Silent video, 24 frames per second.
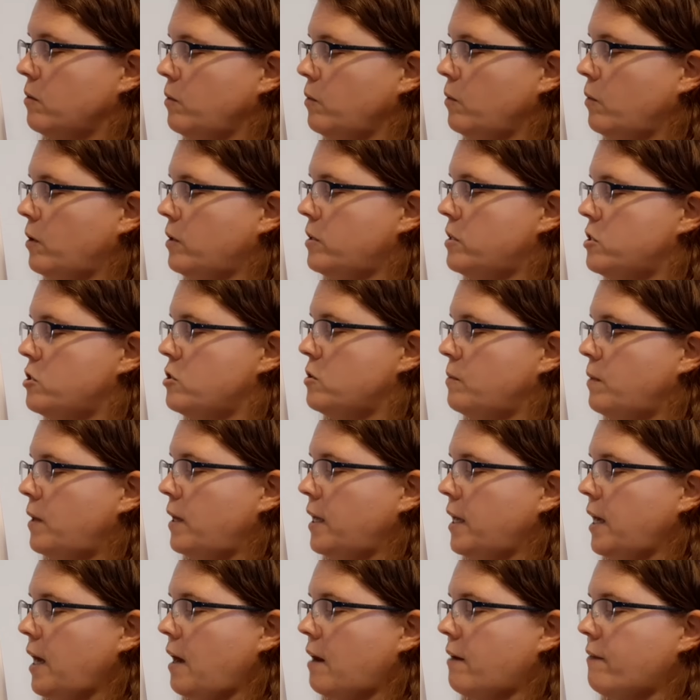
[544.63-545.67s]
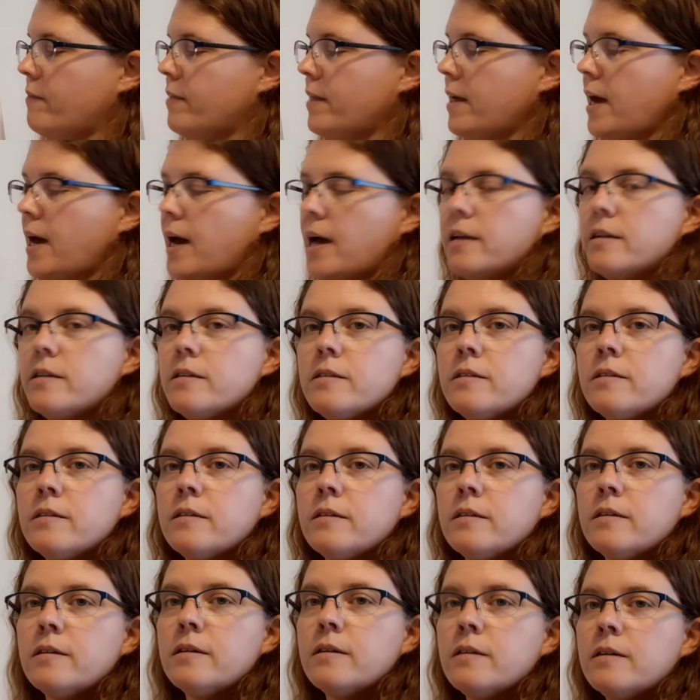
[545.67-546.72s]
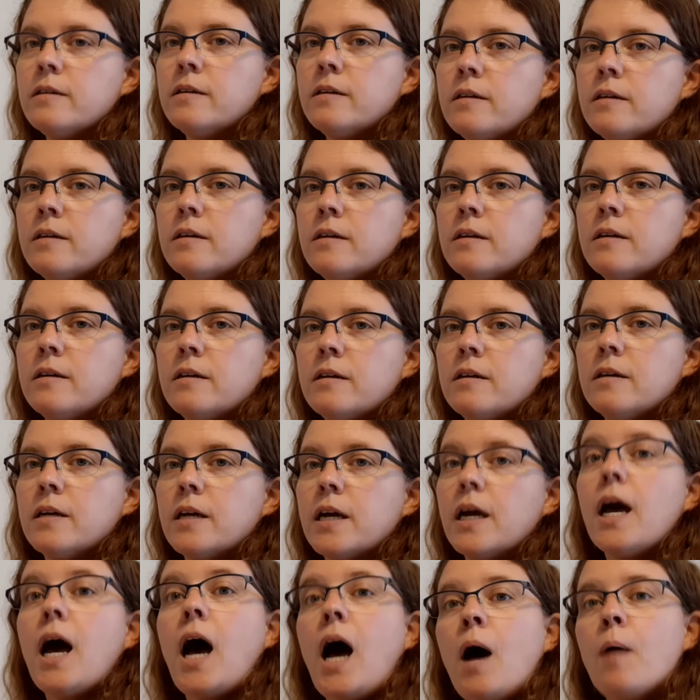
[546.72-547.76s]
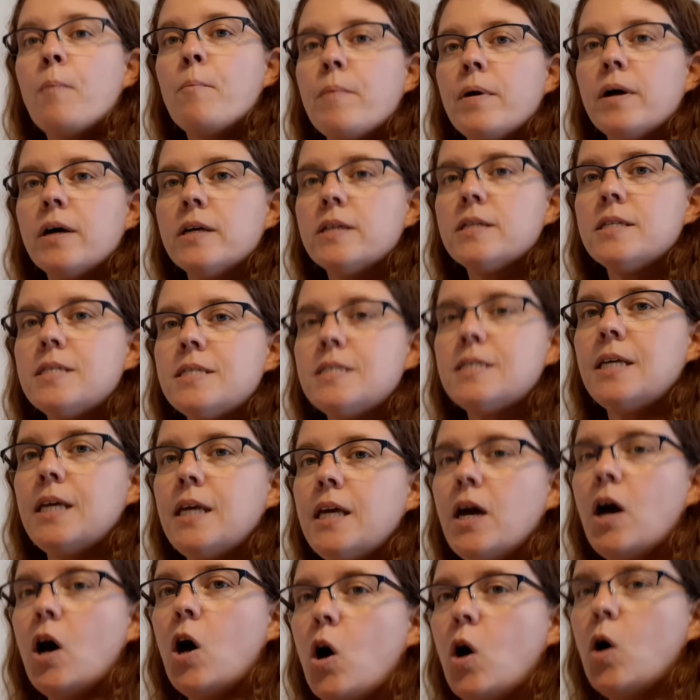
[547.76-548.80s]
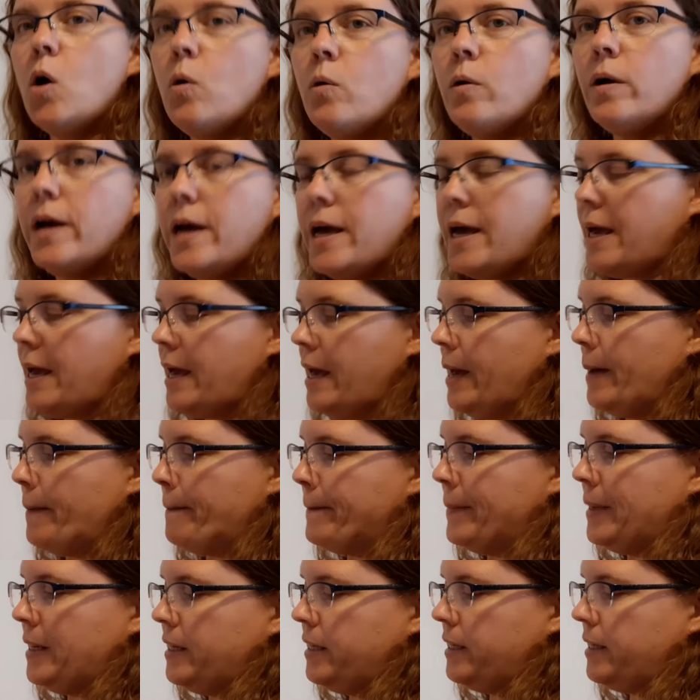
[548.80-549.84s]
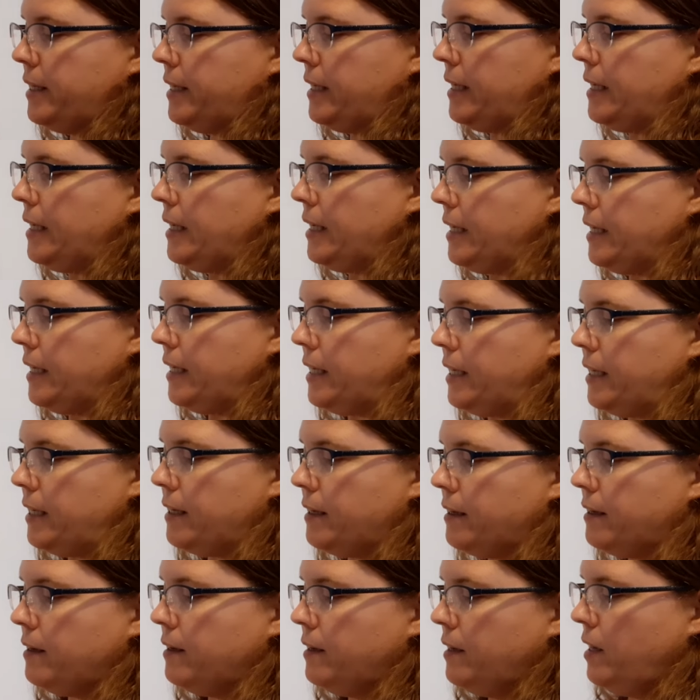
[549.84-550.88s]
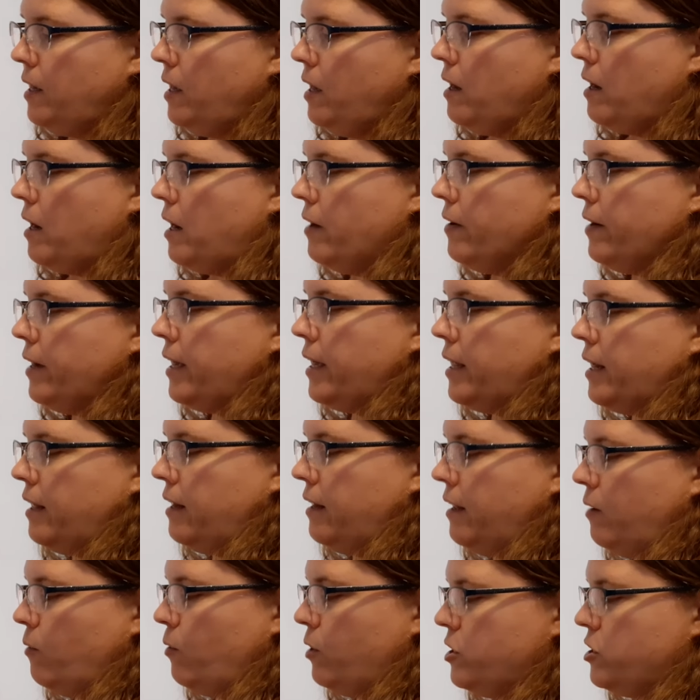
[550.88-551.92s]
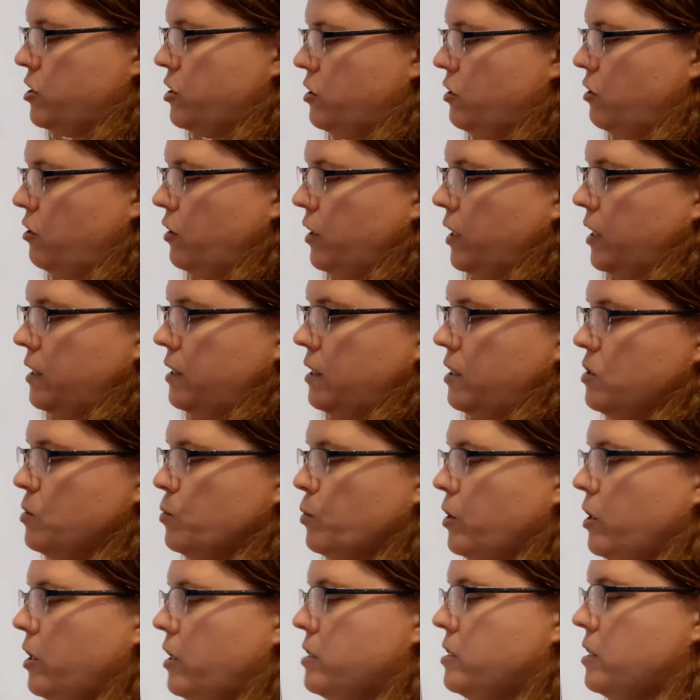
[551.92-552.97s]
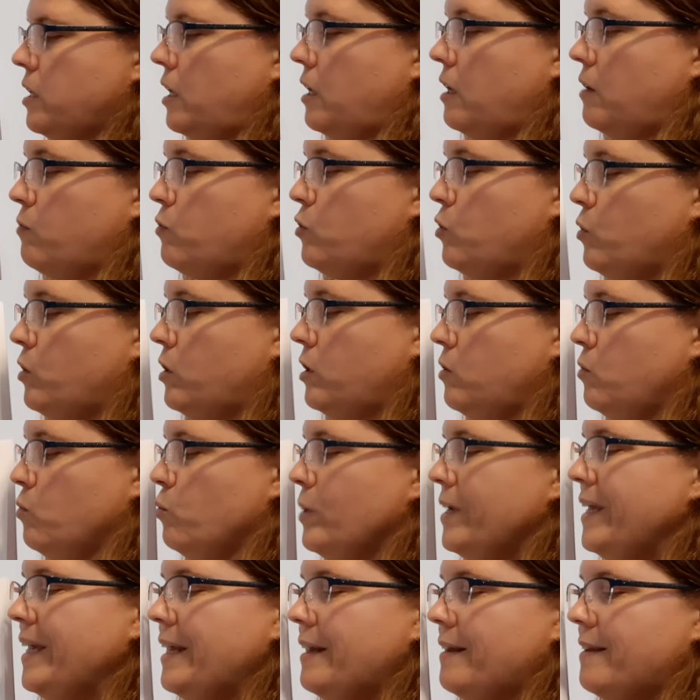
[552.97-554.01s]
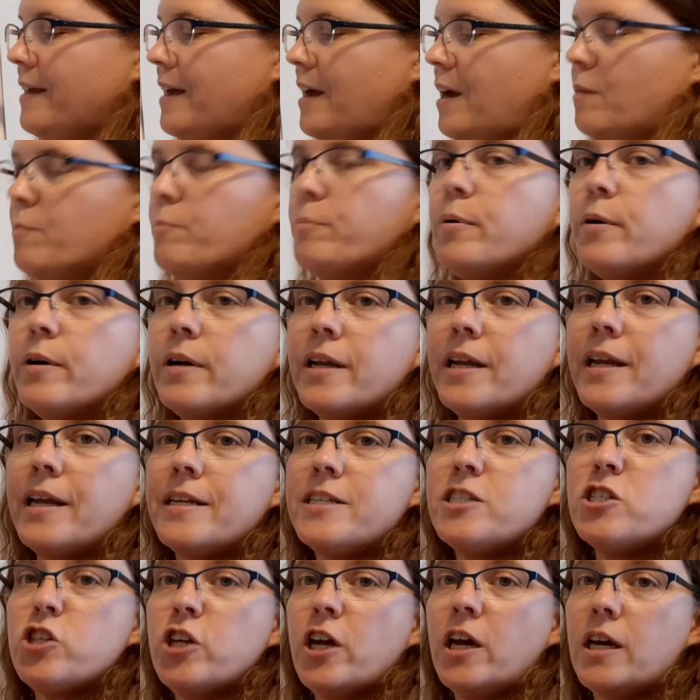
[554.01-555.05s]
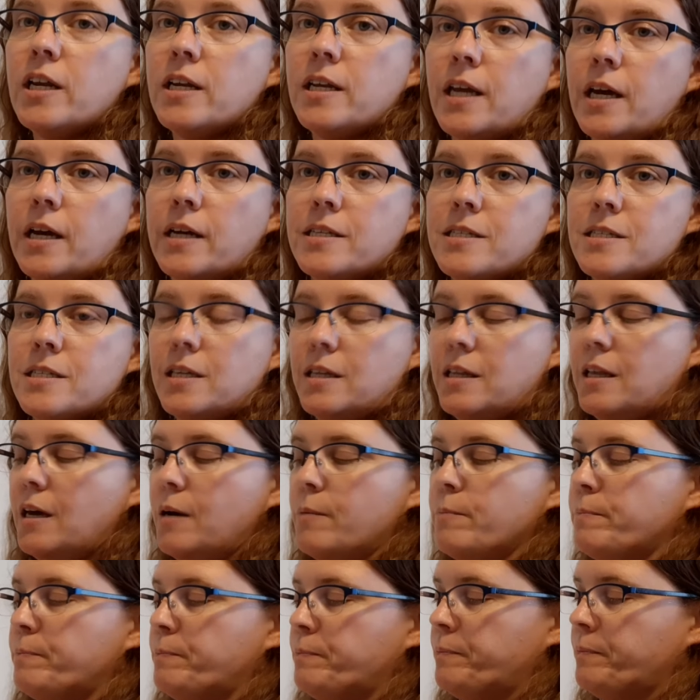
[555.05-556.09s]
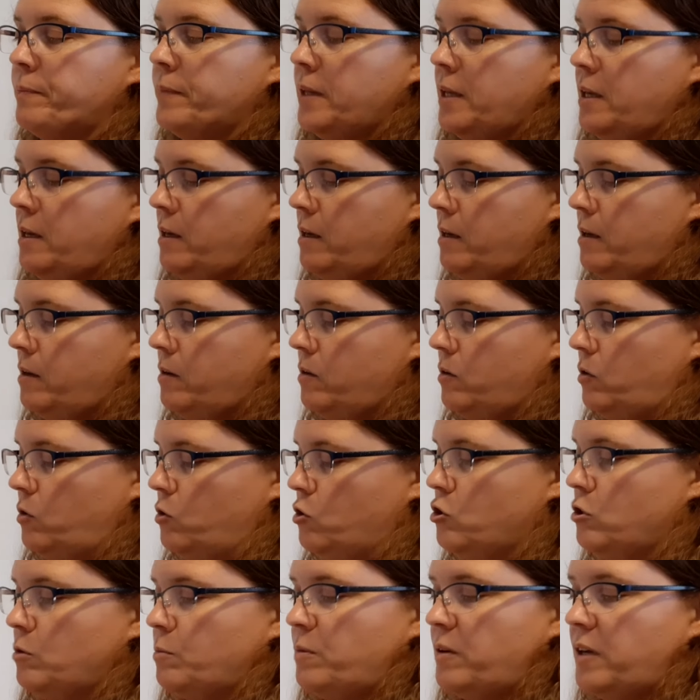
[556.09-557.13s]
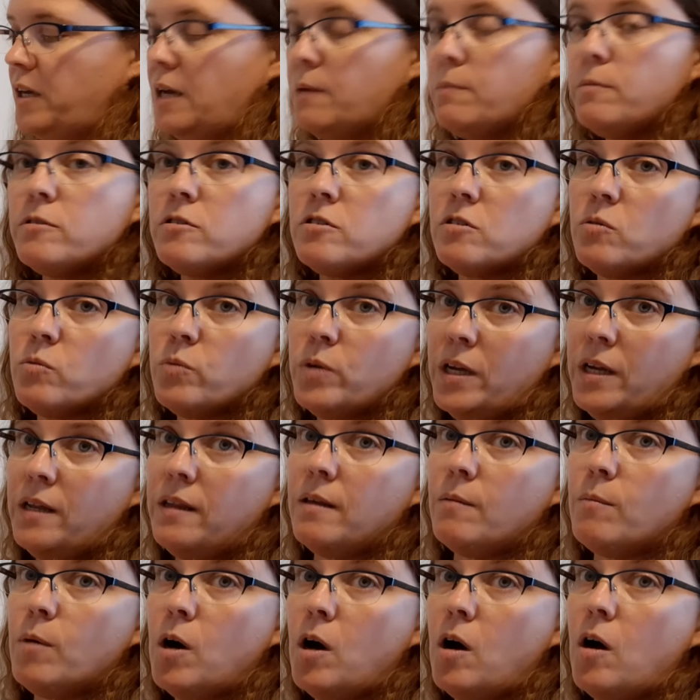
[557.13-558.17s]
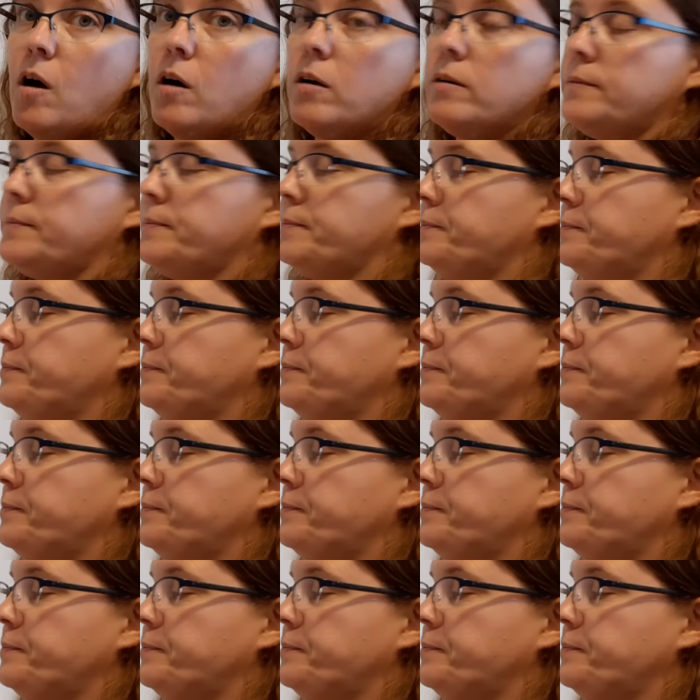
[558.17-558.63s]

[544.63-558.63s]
what did you make out of that? Come, C O M E. All right, and then I want you to look at these words, and if you can read them, put a check next to them. You should be able to read them all.